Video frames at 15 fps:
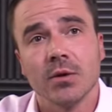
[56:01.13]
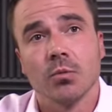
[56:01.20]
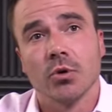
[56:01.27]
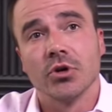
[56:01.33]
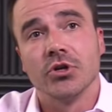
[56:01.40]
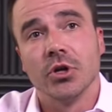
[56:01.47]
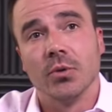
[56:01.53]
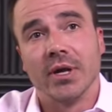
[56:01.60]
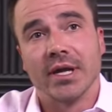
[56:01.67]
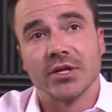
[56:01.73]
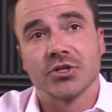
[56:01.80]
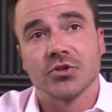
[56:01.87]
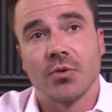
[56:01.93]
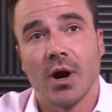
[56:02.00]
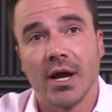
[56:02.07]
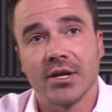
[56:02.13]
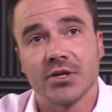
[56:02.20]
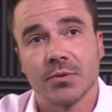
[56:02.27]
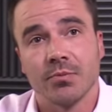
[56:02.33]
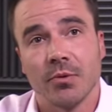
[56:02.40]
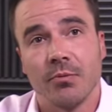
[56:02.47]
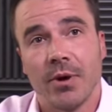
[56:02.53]
we're doing is trying
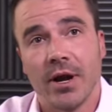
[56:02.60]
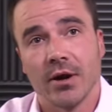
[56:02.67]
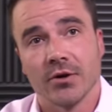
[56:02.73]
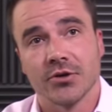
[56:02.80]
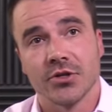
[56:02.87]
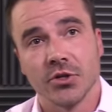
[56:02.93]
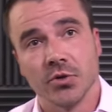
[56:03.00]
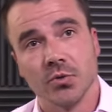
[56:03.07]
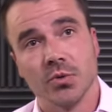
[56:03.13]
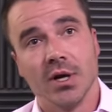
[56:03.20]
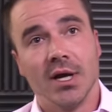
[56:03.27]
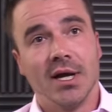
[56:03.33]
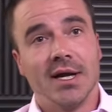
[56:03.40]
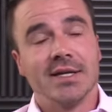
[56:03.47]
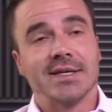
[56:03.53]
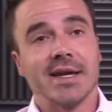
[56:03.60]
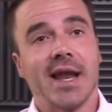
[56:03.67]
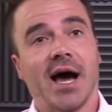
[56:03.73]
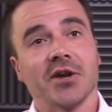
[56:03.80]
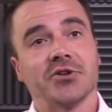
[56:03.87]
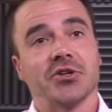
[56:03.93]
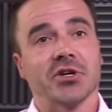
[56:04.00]
to prepare to, to
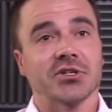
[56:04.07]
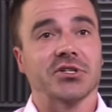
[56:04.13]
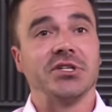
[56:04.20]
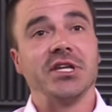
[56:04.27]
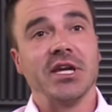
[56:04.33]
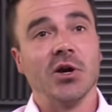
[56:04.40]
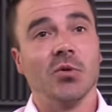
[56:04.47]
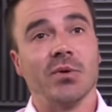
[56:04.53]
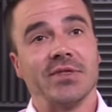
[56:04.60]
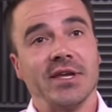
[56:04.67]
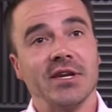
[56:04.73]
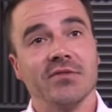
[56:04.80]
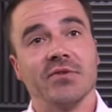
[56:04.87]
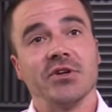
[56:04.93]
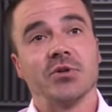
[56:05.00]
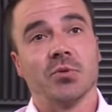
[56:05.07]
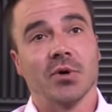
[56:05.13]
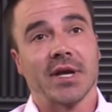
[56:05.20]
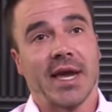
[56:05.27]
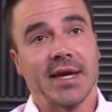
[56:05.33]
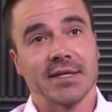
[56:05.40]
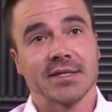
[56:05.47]
not just deal with individual
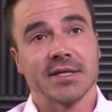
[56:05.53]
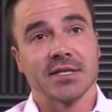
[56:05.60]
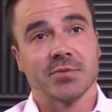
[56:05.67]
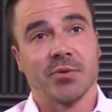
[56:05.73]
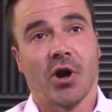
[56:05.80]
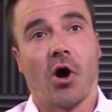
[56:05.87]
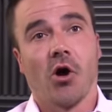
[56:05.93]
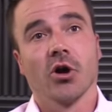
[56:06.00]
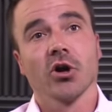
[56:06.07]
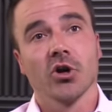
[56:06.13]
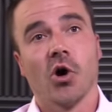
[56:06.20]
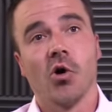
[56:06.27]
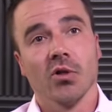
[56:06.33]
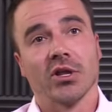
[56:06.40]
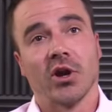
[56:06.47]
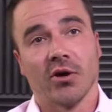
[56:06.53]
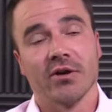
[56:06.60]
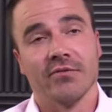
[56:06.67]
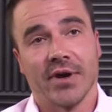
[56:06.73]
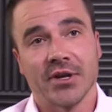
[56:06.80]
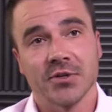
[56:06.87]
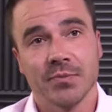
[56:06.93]
cases, but our goal and our
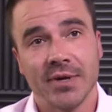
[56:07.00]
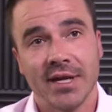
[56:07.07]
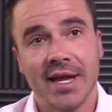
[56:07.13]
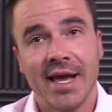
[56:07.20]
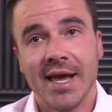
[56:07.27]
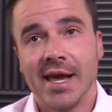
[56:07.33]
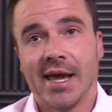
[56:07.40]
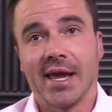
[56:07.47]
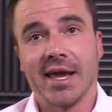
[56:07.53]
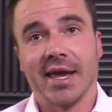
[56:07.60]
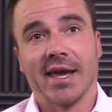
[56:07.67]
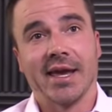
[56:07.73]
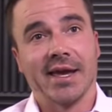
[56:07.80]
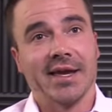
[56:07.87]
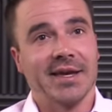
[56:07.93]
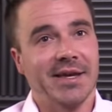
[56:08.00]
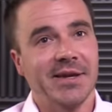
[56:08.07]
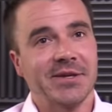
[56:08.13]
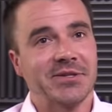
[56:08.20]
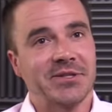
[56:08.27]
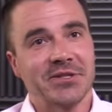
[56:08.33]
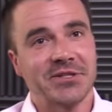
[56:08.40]
investment
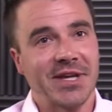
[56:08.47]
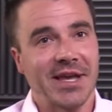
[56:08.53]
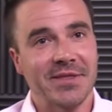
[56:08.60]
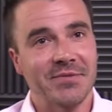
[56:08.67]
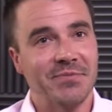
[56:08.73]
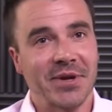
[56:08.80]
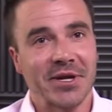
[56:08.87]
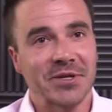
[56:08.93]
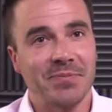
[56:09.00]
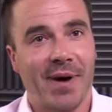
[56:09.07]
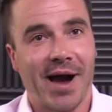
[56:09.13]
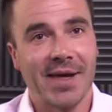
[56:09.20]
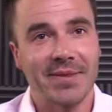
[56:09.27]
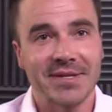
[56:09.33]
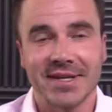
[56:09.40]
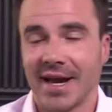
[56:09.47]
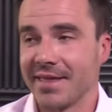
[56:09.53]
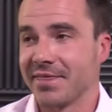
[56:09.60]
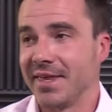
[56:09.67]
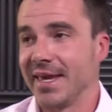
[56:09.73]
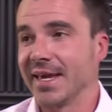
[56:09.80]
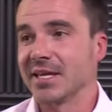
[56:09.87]
is to say the biggest pie in the sky
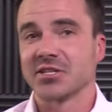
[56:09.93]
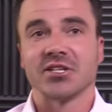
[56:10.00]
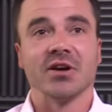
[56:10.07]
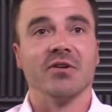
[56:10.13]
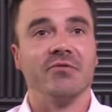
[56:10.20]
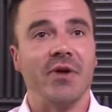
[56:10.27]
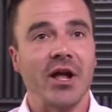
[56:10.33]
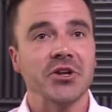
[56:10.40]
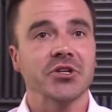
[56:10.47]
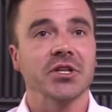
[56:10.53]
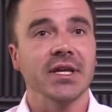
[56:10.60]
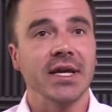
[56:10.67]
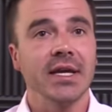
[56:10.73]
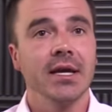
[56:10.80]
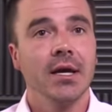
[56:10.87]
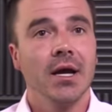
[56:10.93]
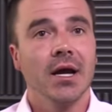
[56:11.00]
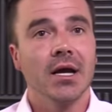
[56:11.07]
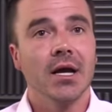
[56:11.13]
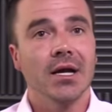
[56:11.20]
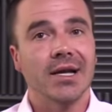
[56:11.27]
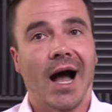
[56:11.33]
thing is to eventually
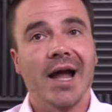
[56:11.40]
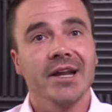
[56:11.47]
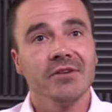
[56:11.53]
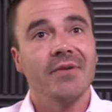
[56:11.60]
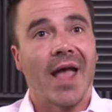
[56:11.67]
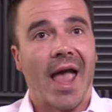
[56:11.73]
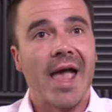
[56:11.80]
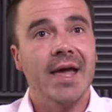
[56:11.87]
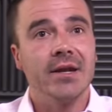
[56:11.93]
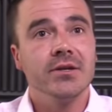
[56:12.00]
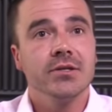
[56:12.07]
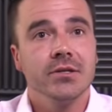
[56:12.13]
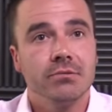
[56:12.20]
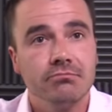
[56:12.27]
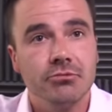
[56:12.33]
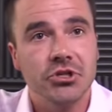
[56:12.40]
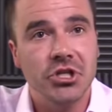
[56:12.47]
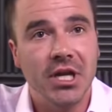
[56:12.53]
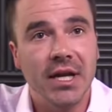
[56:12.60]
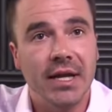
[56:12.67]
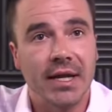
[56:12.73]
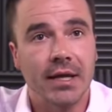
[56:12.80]
kind of end
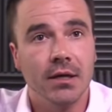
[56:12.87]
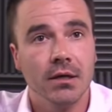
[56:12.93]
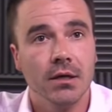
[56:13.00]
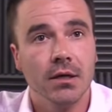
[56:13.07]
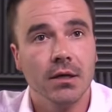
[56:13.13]
cheating